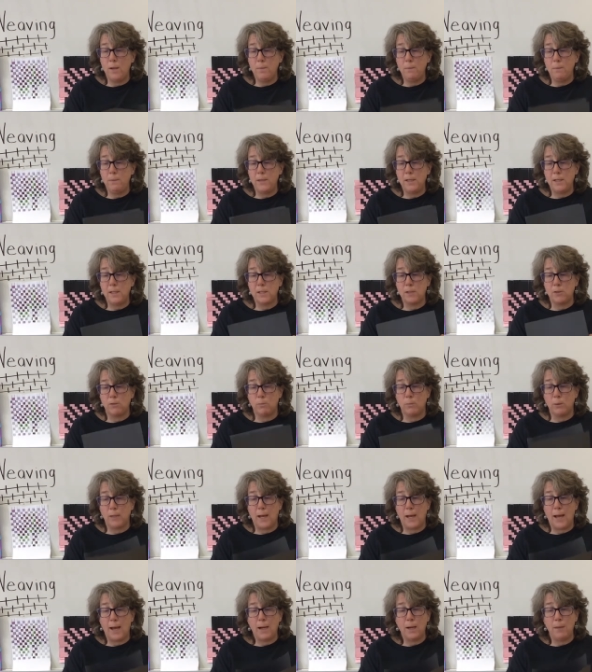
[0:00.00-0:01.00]
piece of
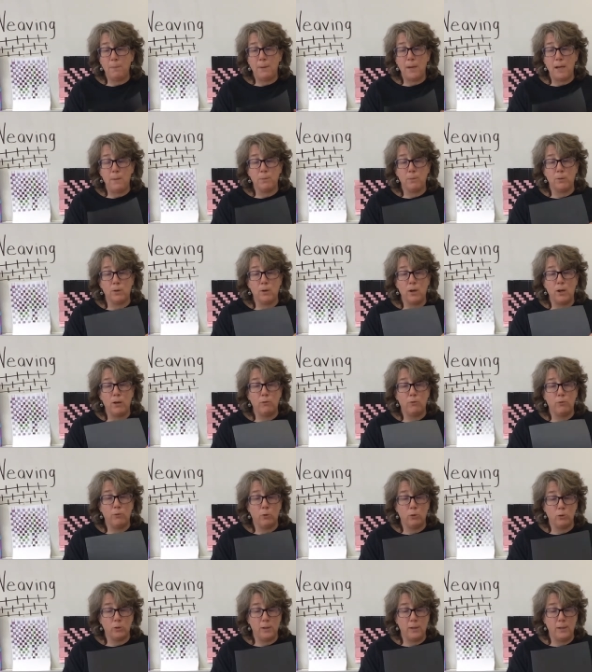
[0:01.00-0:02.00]
black paper and
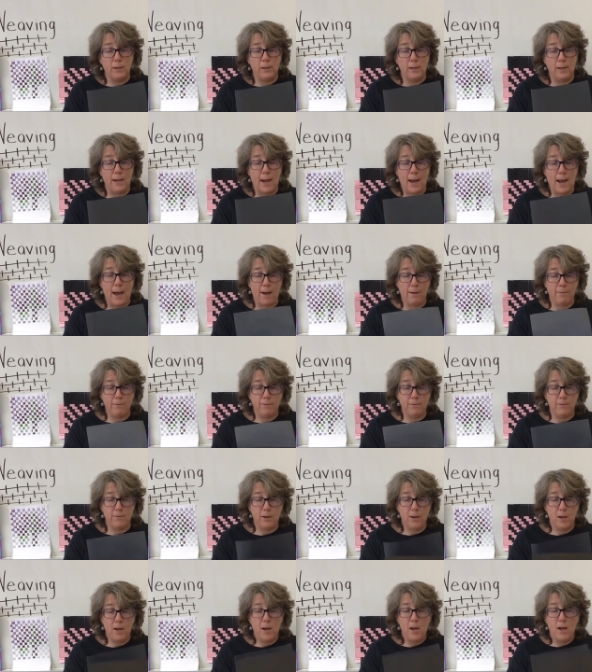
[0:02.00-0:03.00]
fold it in half.
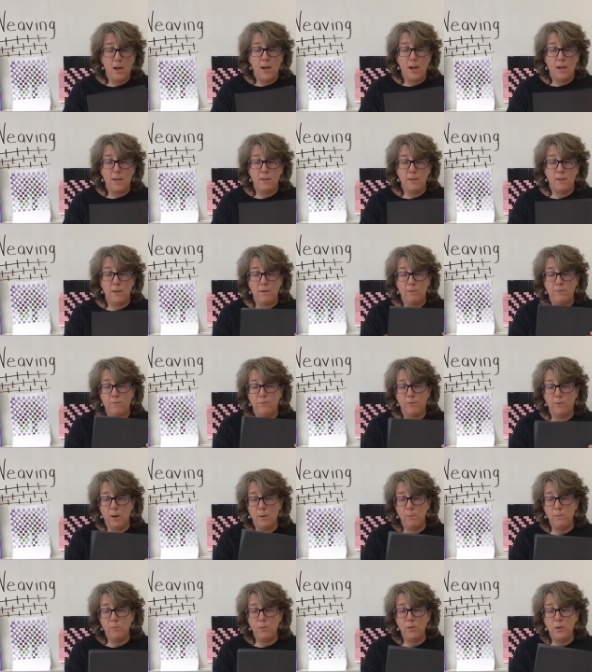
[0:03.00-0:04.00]
And then
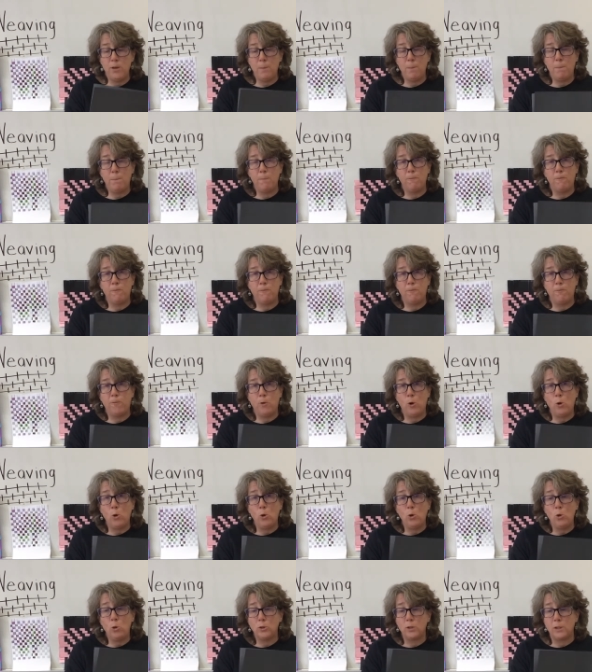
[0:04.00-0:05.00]
from the
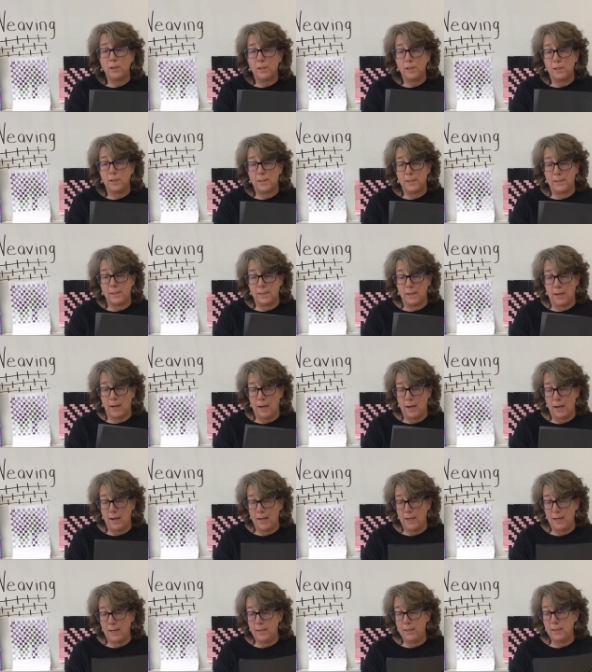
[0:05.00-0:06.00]
folded
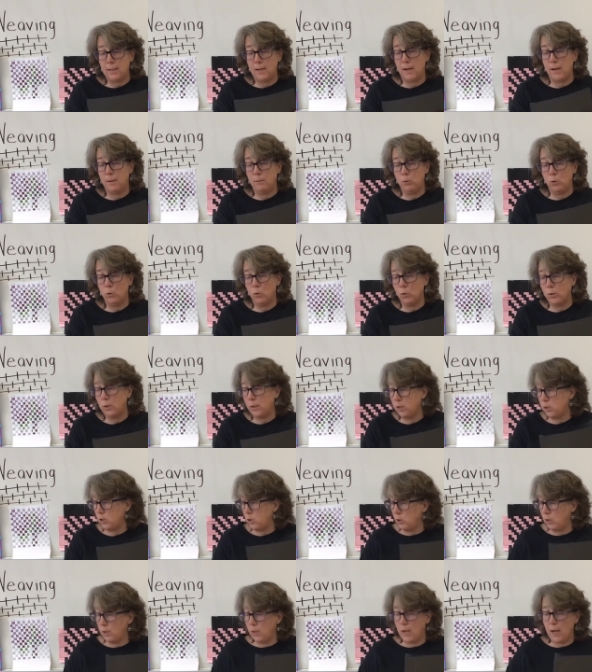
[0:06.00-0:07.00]
side, I'm going
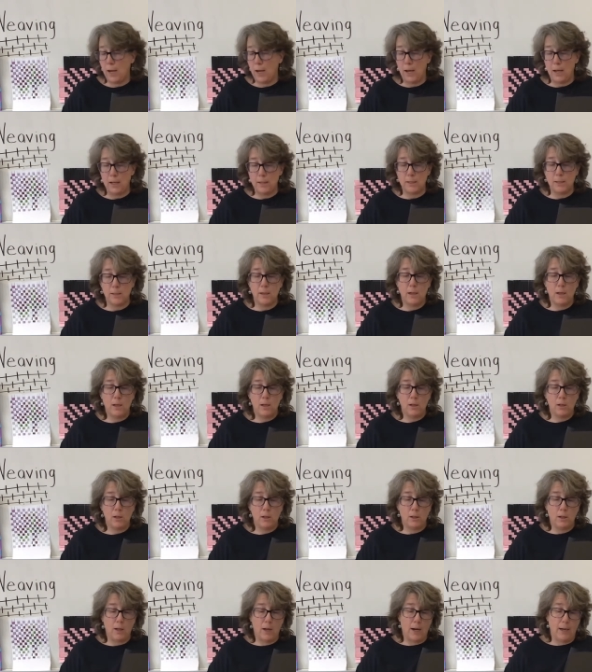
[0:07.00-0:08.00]
to cut
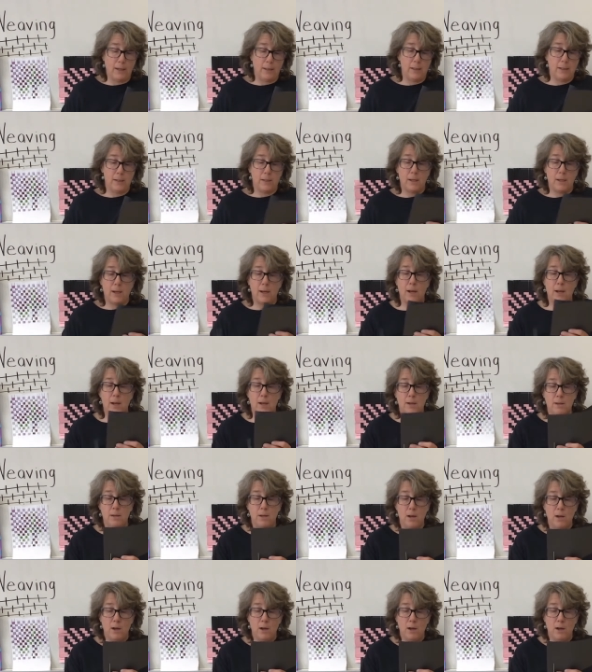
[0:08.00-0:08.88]
lines. And